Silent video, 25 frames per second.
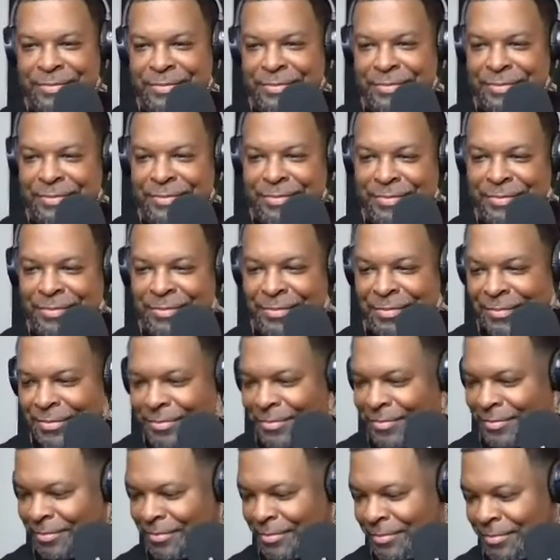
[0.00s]

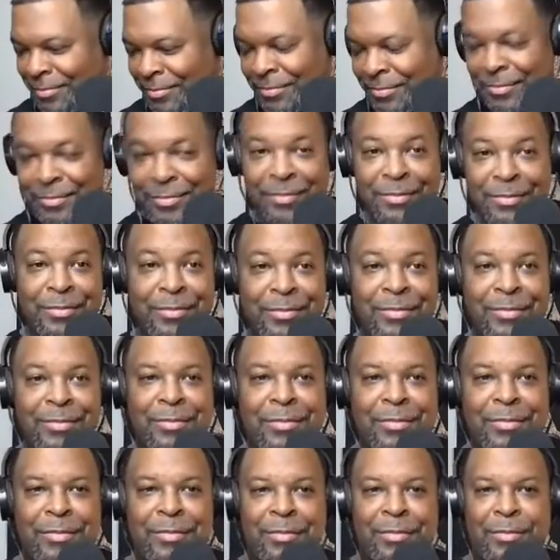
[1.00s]

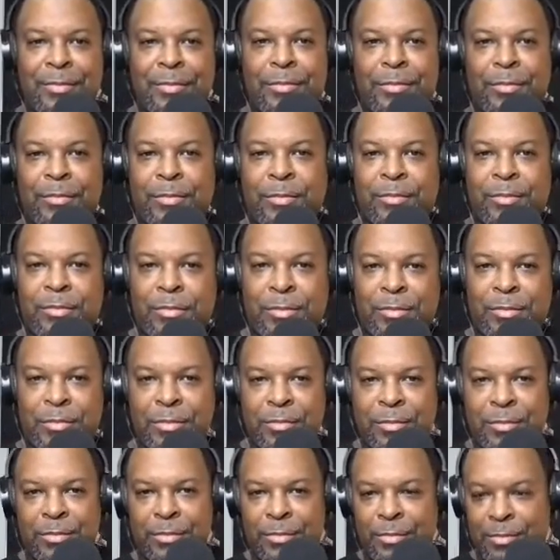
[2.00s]

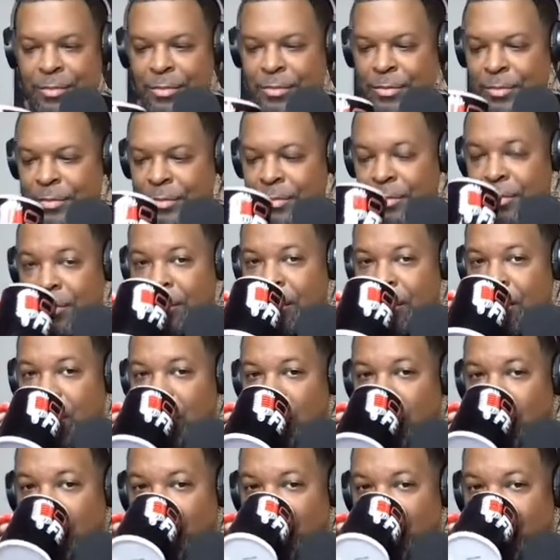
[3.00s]

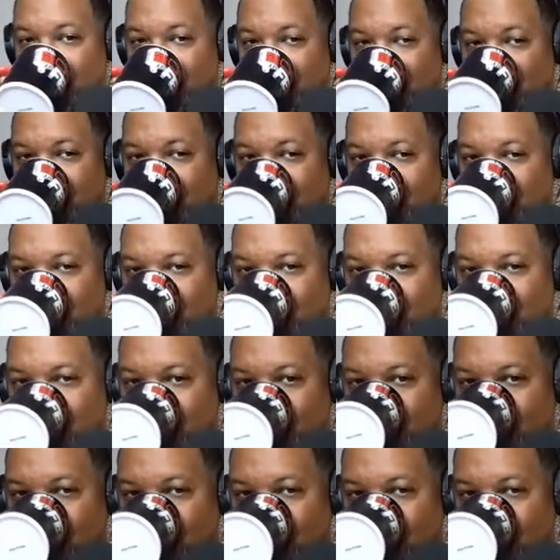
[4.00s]
The person shown says nothing.